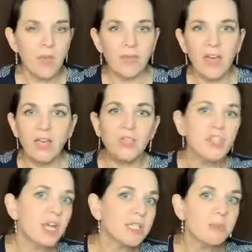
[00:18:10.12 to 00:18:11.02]

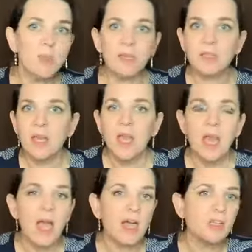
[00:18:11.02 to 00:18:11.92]
adjustment
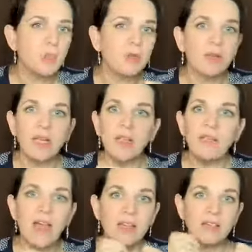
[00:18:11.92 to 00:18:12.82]
as we are
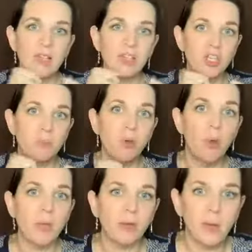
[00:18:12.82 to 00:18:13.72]
in that tension
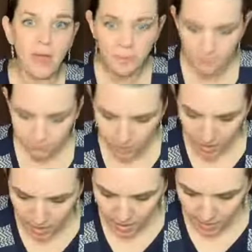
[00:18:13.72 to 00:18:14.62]
point, right?
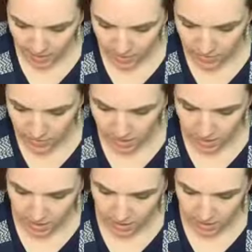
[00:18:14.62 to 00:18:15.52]
And
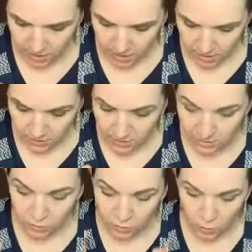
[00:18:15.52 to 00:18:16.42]
then
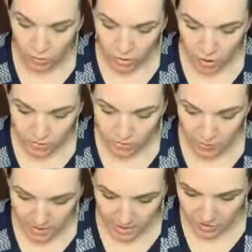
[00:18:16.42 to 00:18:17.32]
the Lord also
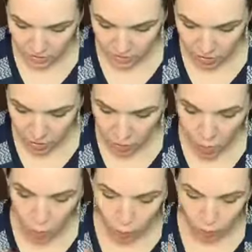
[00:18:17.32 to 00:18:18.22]
answers, you know,
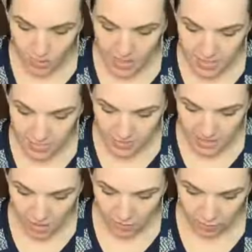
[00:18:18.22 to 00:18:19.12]
write
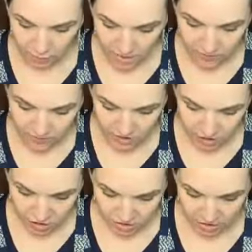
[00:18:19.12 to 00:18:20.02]
down the
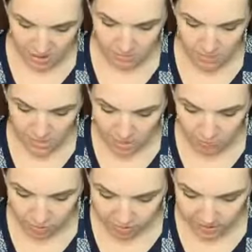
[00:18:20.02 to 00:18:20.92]
revelation and make
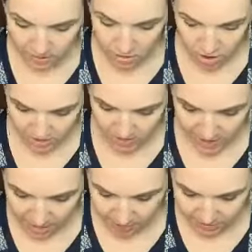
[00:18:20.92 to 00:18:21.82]
it plain on
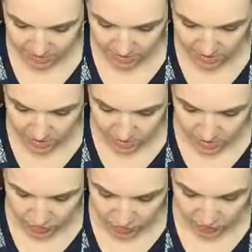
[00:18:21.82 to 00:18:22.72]
tablets
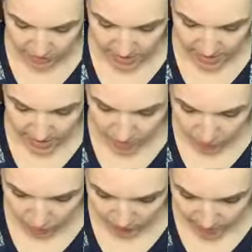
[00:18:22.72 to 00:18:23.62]
so that a
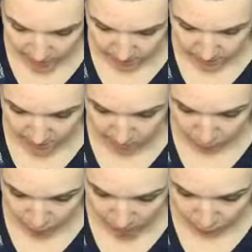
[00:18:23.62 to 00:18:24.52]
herald may
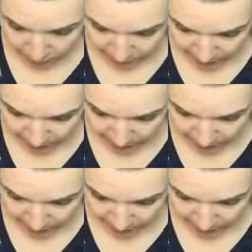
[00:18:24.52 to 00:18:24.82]
run with